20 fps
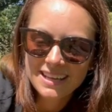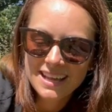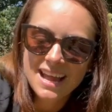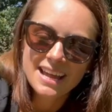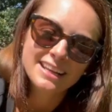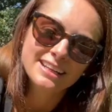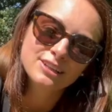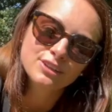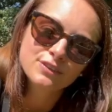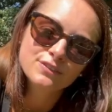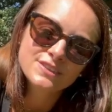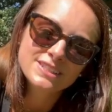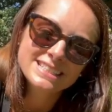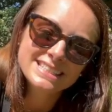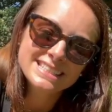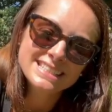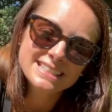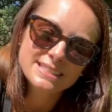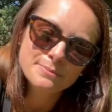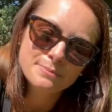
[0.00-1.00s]
and I'd love to
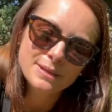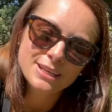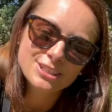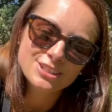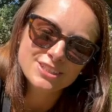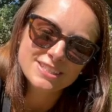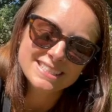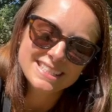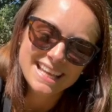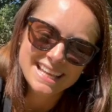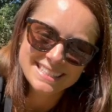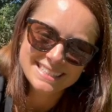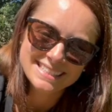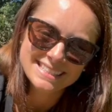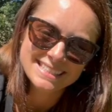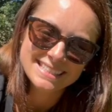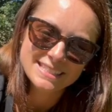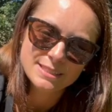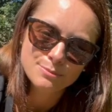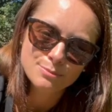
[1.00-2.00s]
see some pictures as the
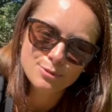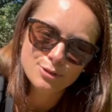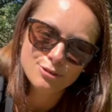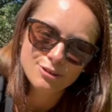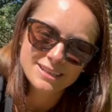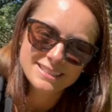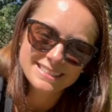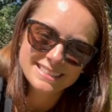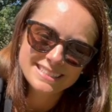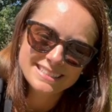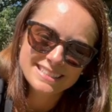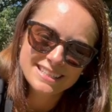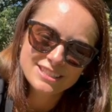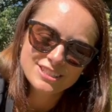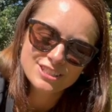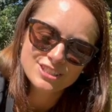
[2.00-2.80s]
season progresses,